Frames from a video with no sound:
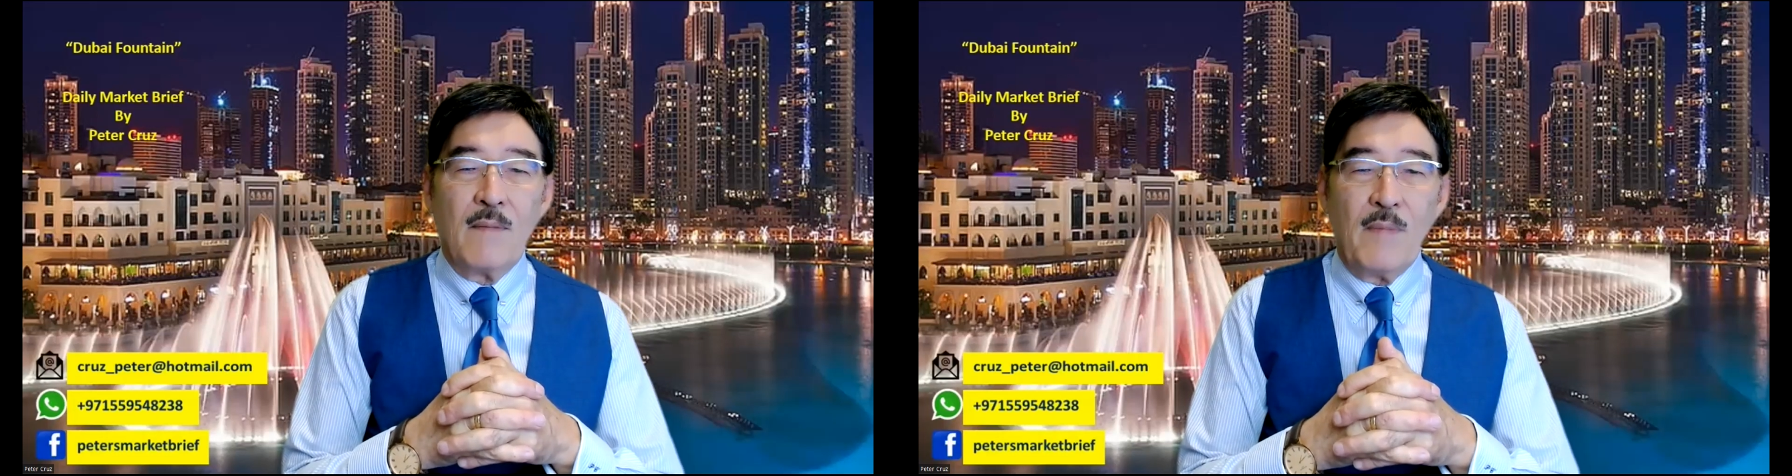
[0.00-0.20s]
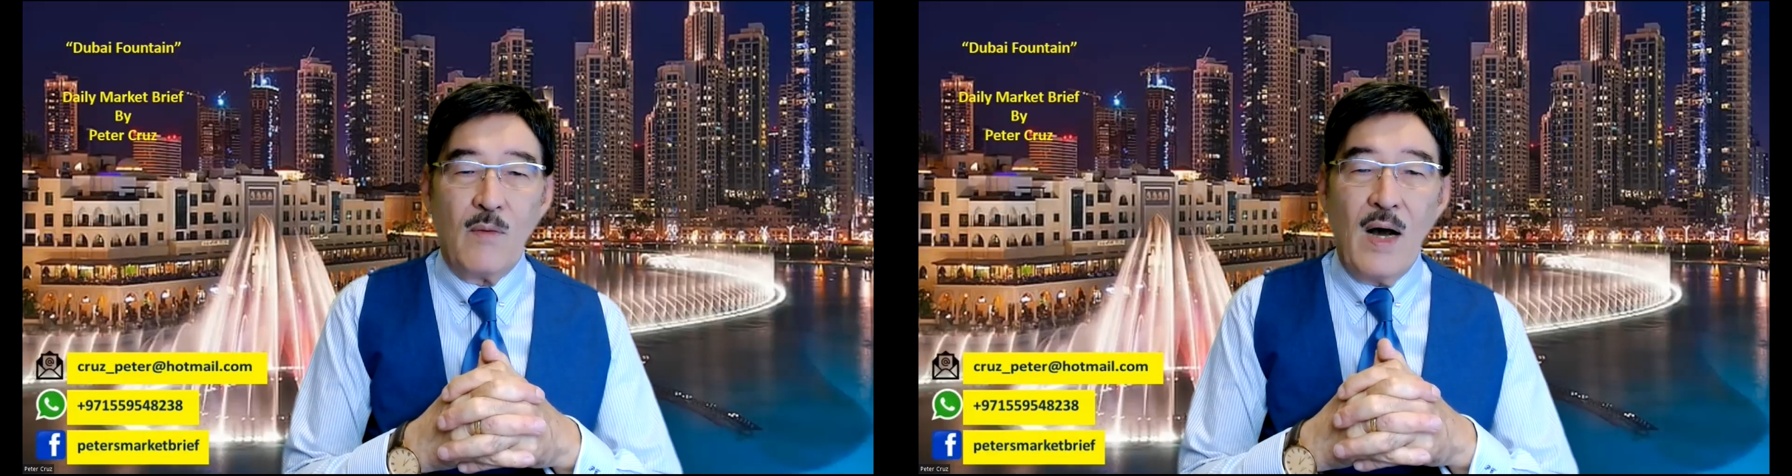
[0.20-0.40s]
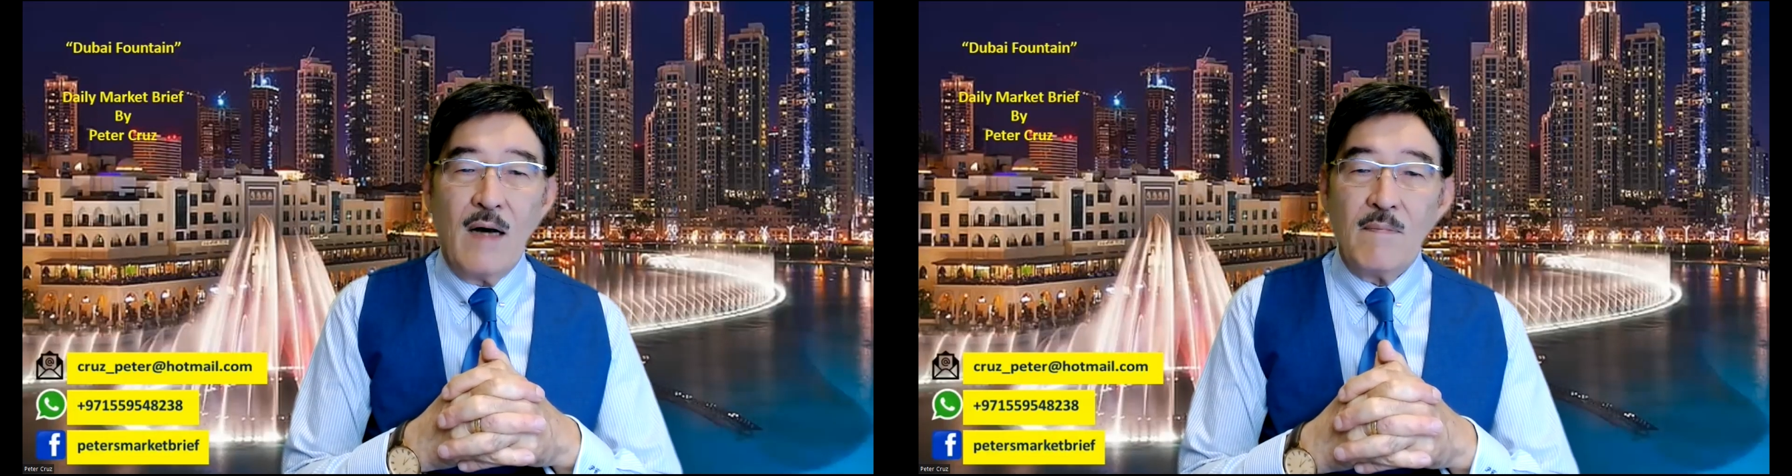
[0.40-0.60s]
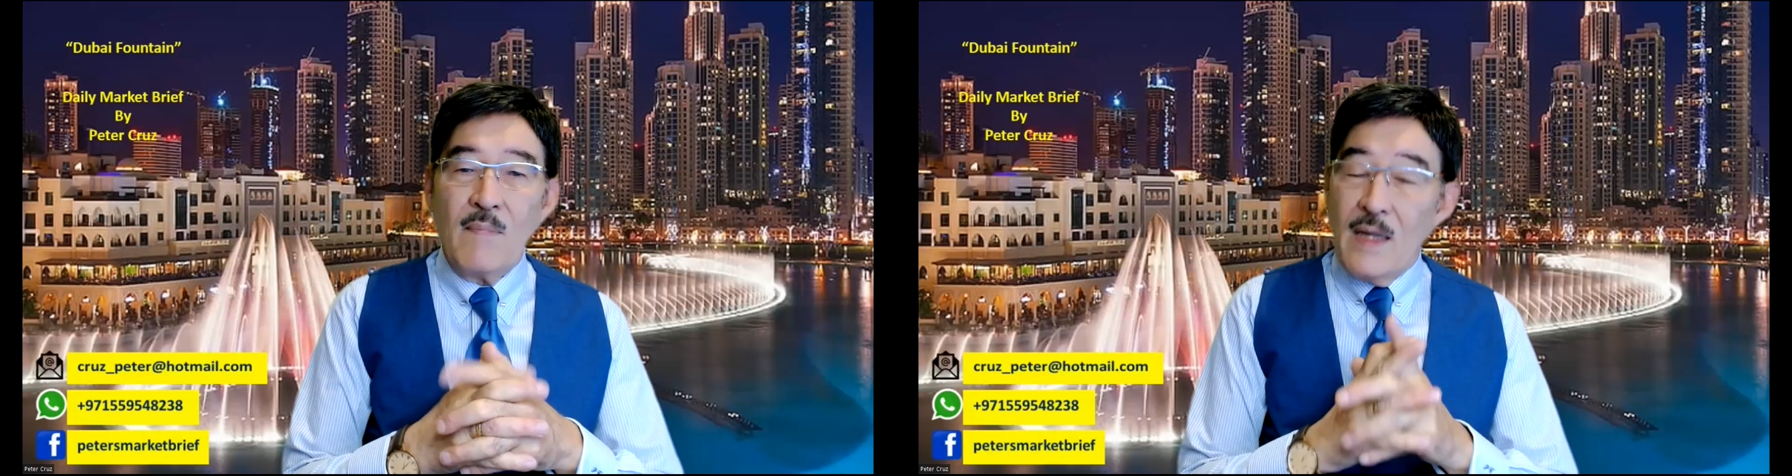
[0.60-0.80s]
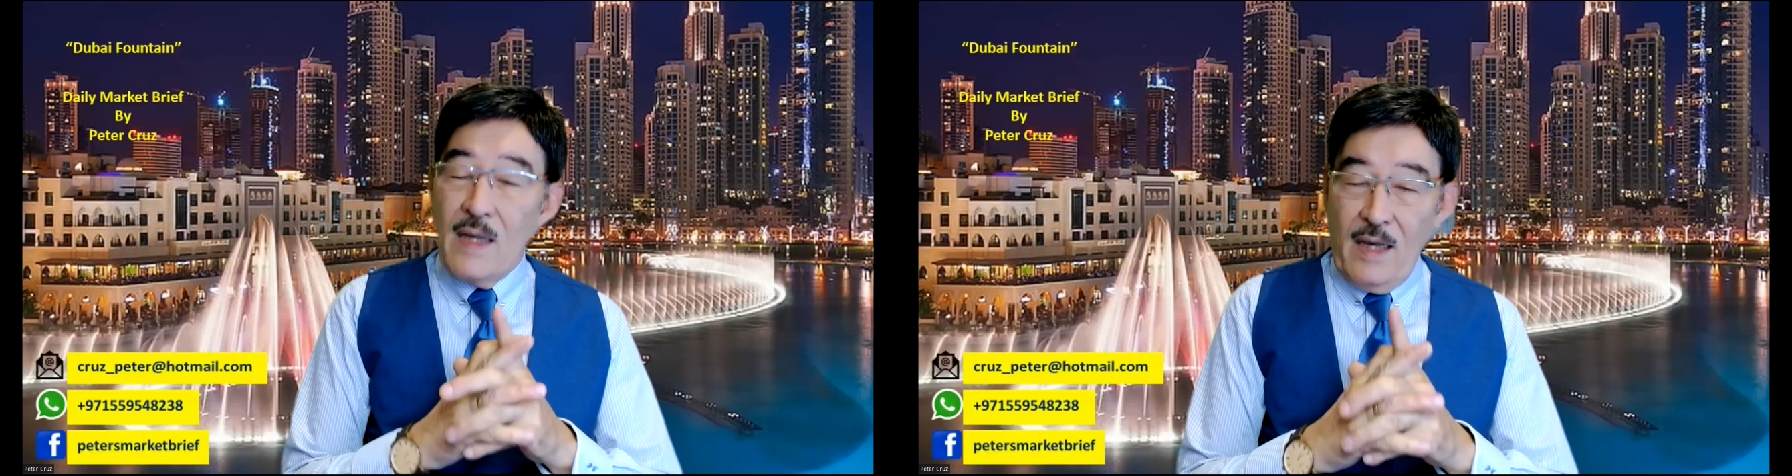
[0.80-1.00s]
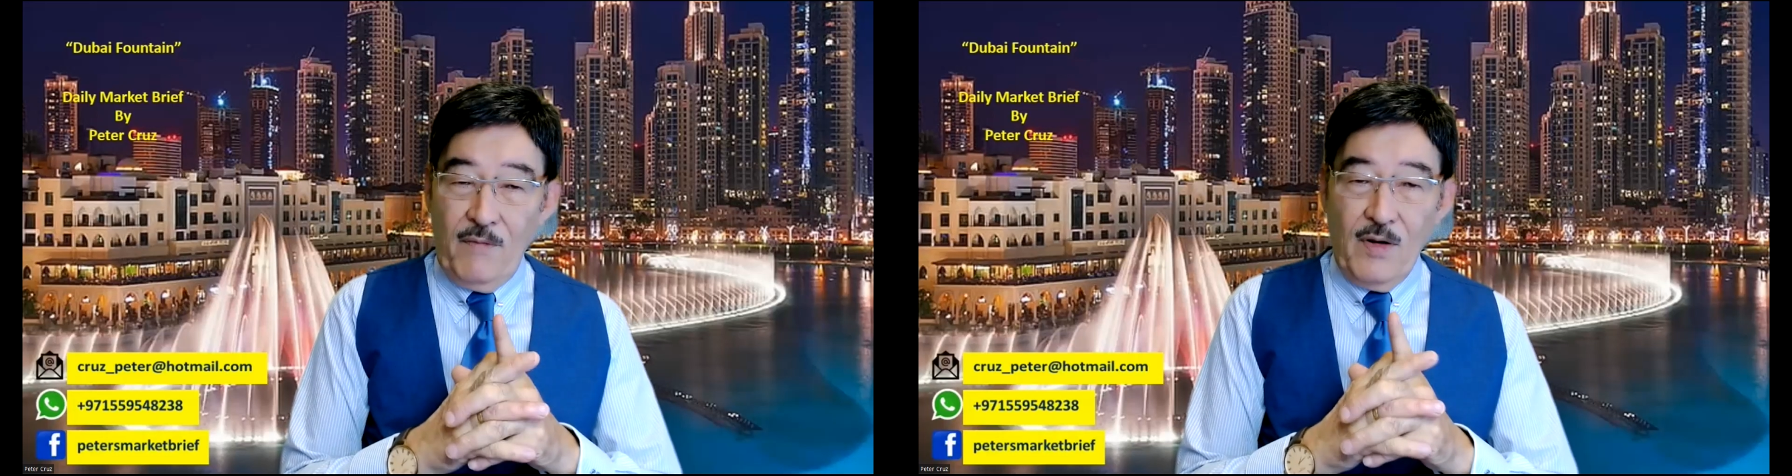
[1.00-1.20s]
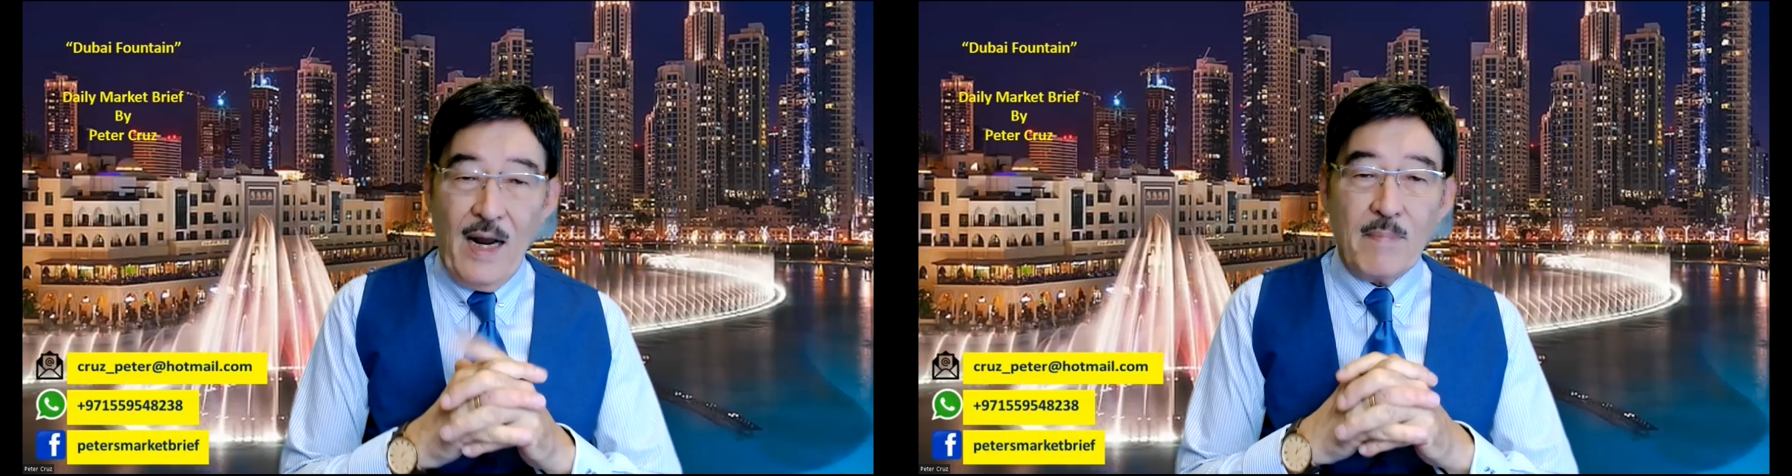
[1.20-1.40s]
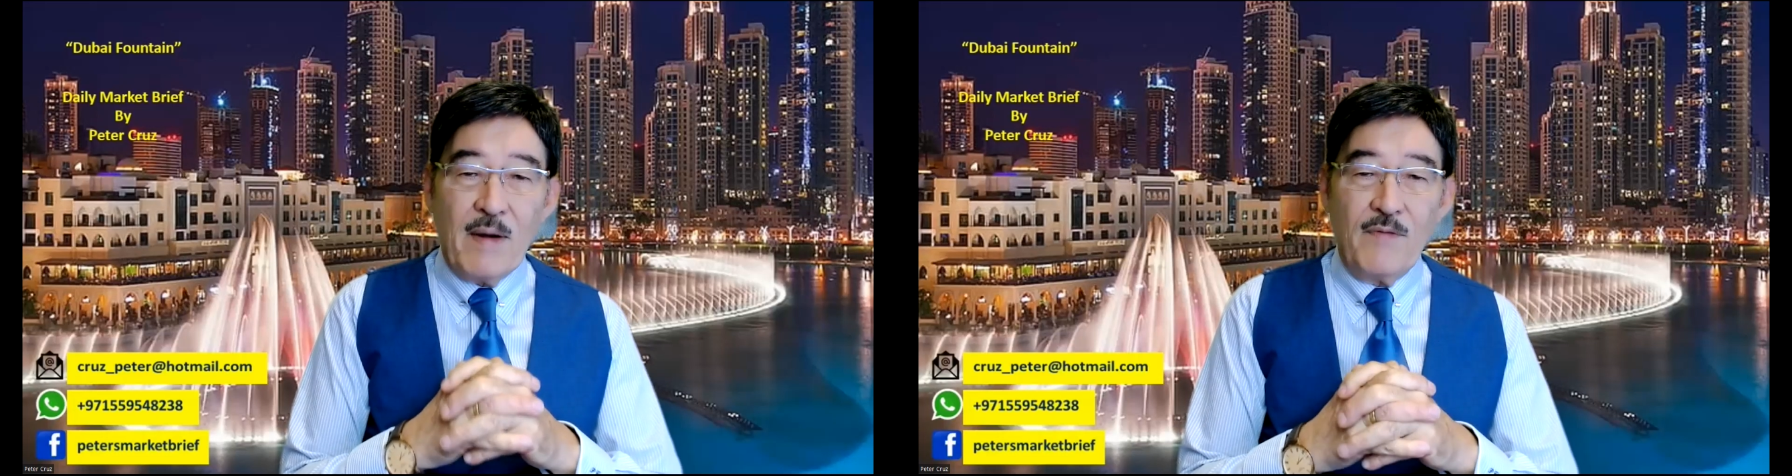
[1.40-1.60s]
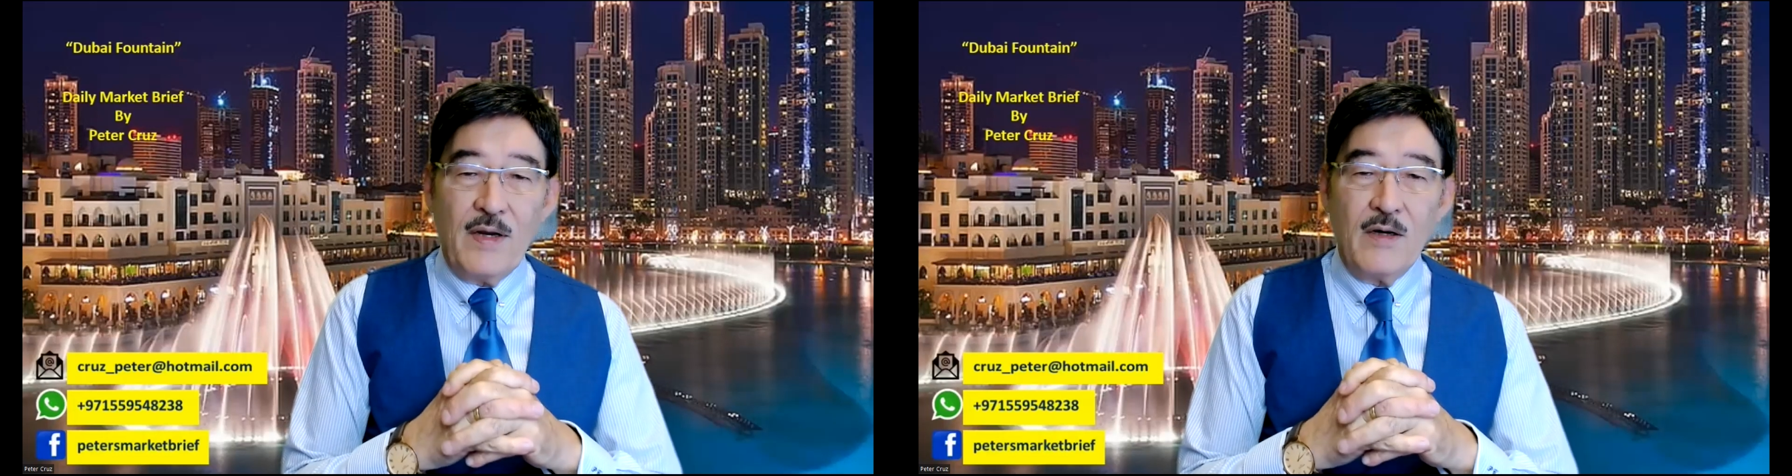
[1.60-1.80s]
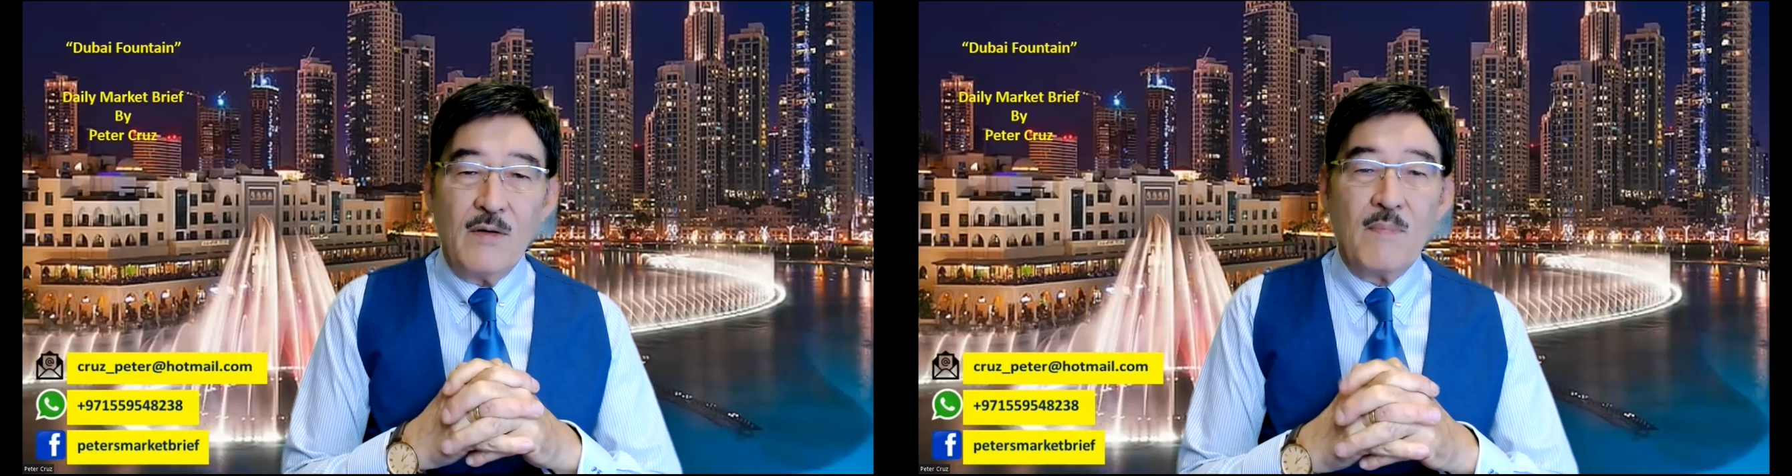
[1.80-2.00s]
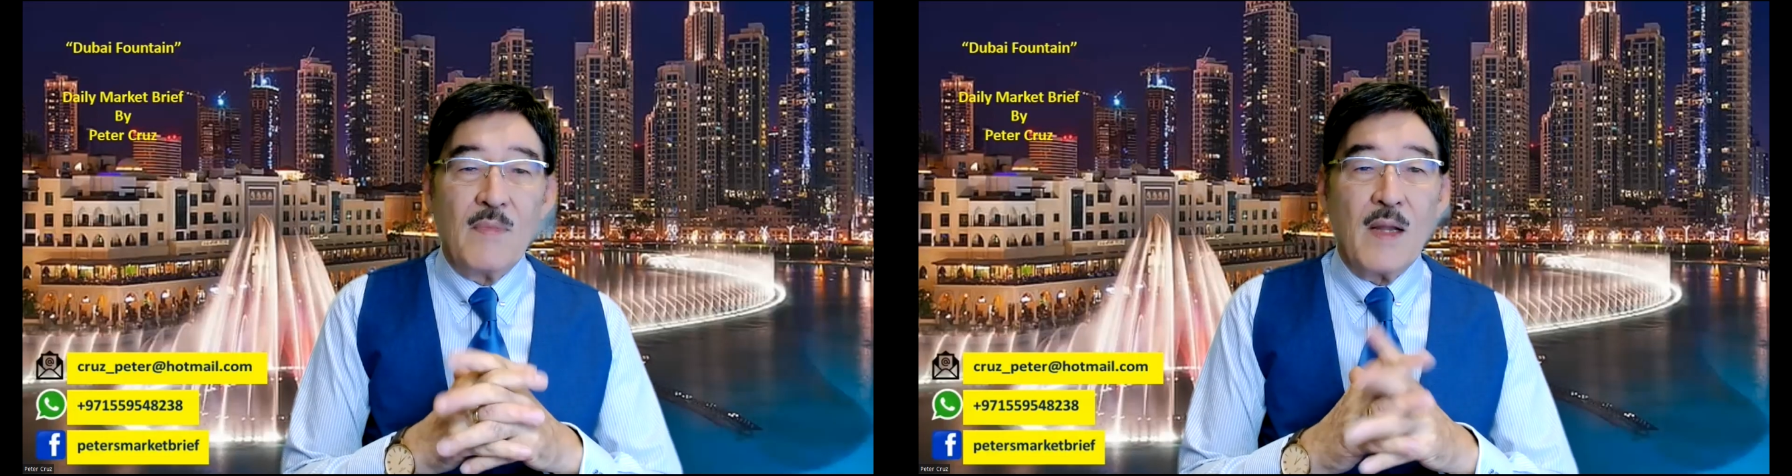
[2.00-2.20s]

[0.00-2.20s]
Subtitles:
Meanwhile, if you like my video,